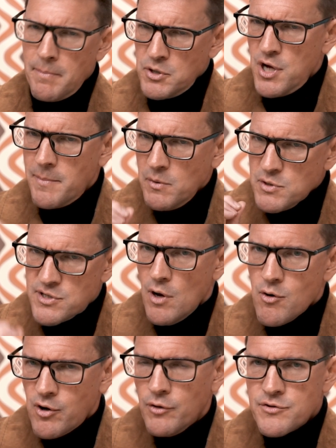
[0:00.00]
But Germany was
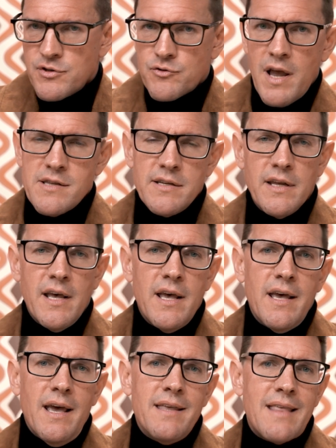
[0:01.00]
so concentrated
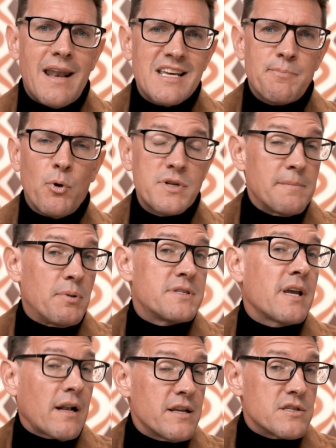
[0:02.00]
in that exporting,
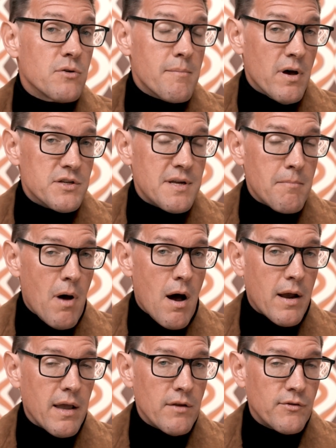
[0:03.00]
particularly to emerging
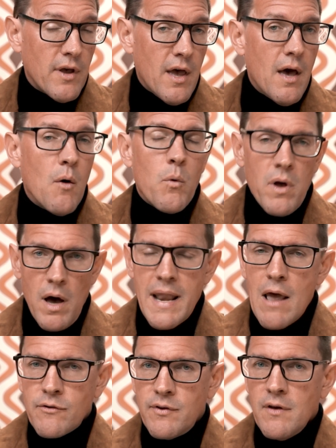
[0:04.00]
markets, we are
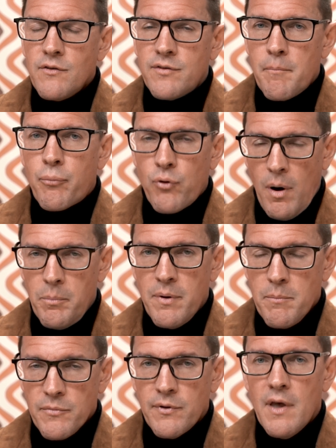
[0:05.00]
now seeing some
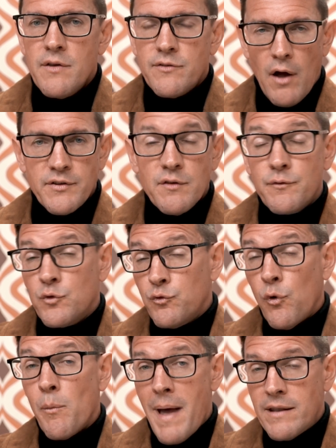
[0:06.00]
problems starting to
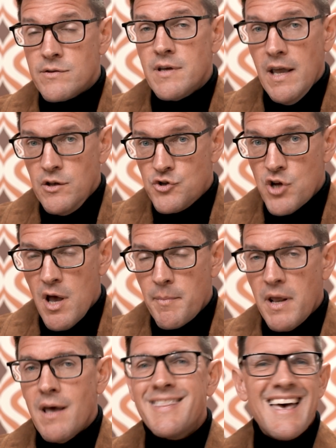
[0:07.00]
foment in
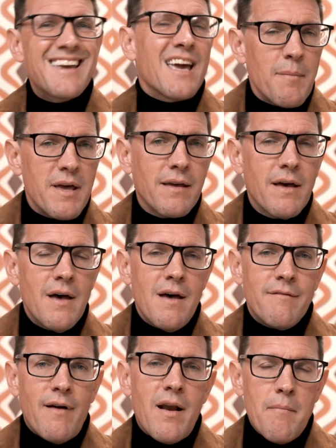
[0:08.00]
Germany, and they're coming
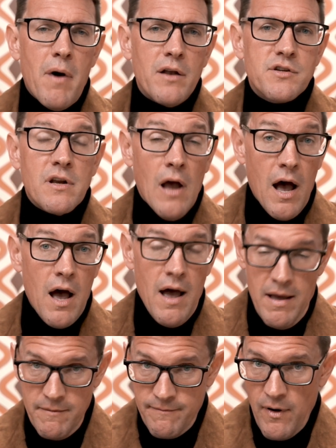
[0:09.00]
very much
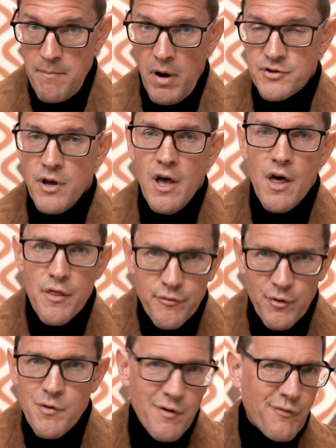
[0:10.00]

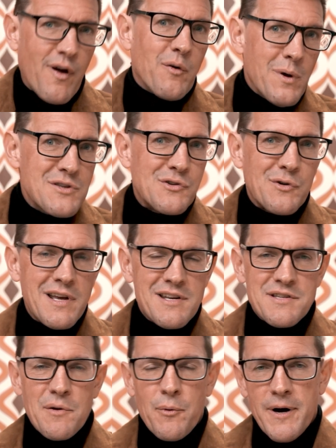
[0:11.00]
through the front windscreen,
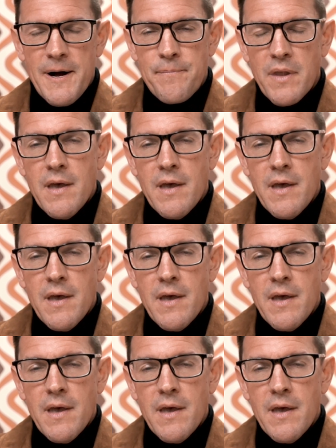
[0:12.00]
as it were.